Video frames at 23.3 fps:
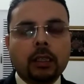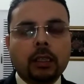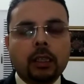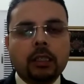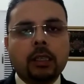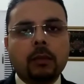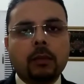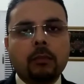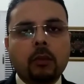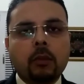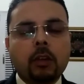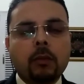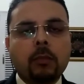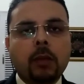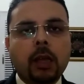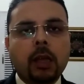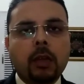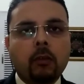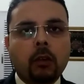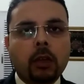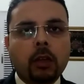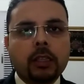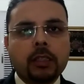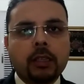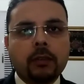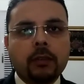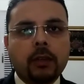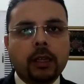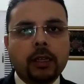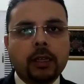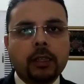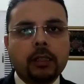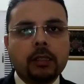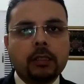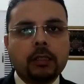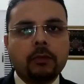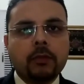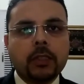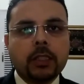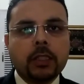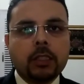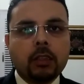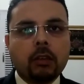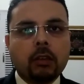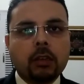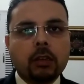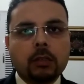There is a book by Wallace Wattles
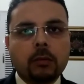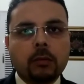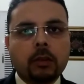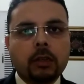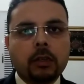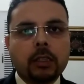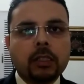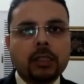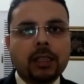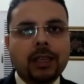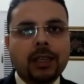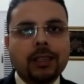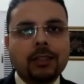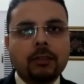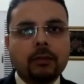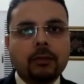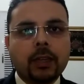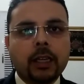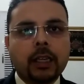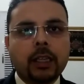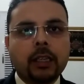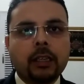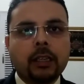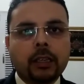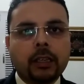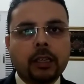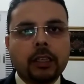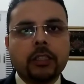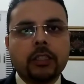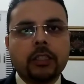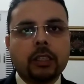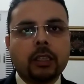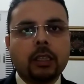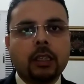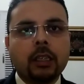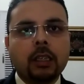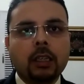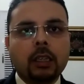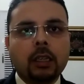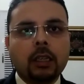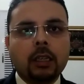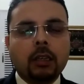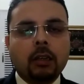which talks about the science of getting rich.